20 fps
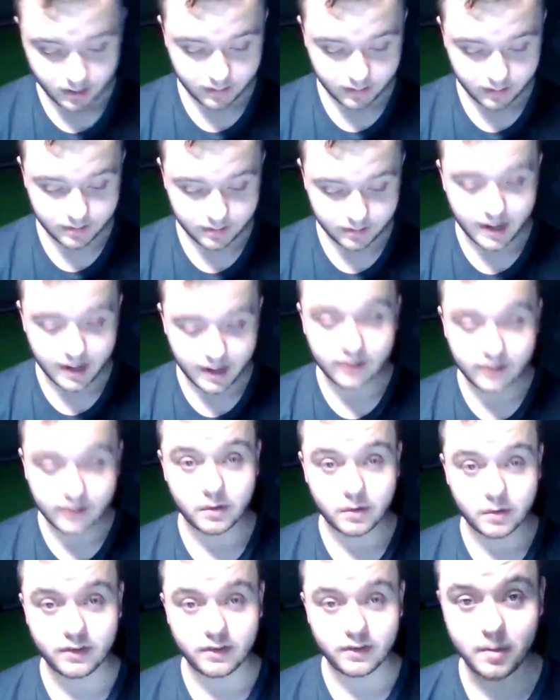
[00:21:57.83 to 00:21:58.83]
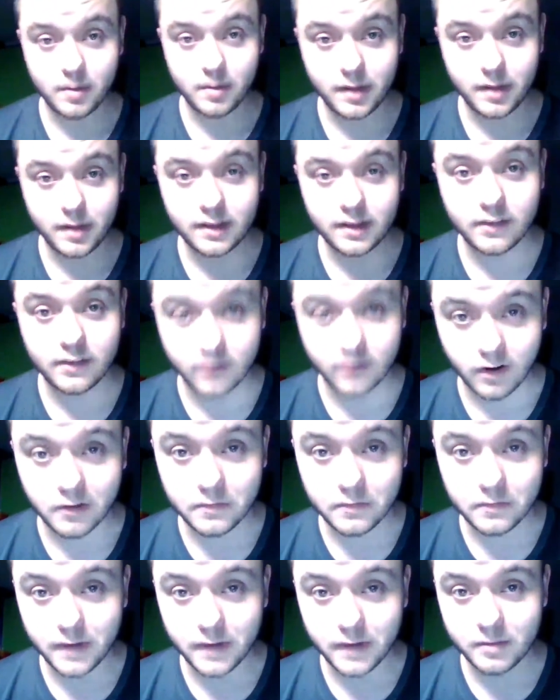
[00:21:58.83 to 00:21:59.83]
The next one's going to be The
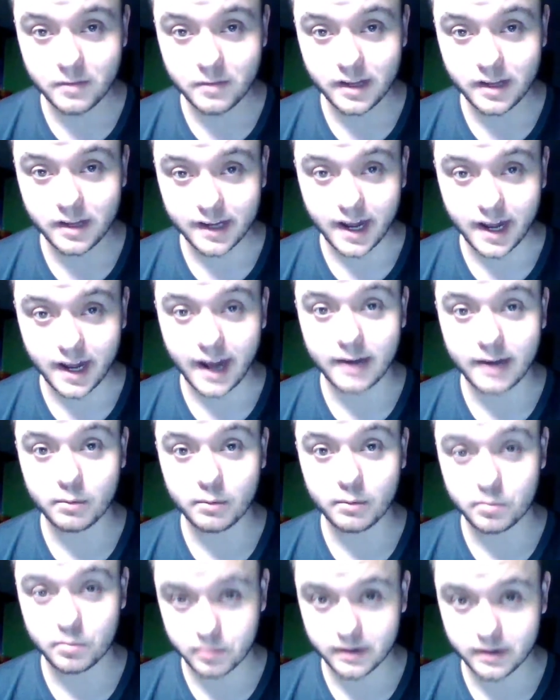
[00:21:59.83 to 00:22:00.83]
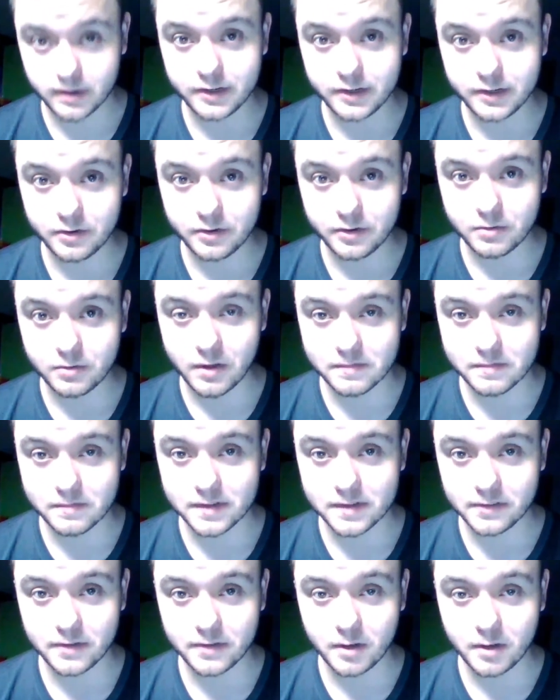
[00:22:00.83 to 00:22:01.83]
Saw's Family. I really do love
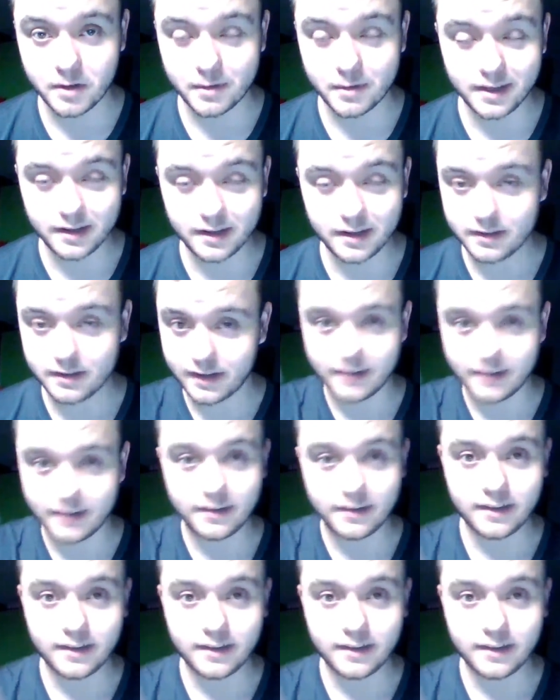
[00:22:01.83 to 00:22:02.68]
this film, and like I said,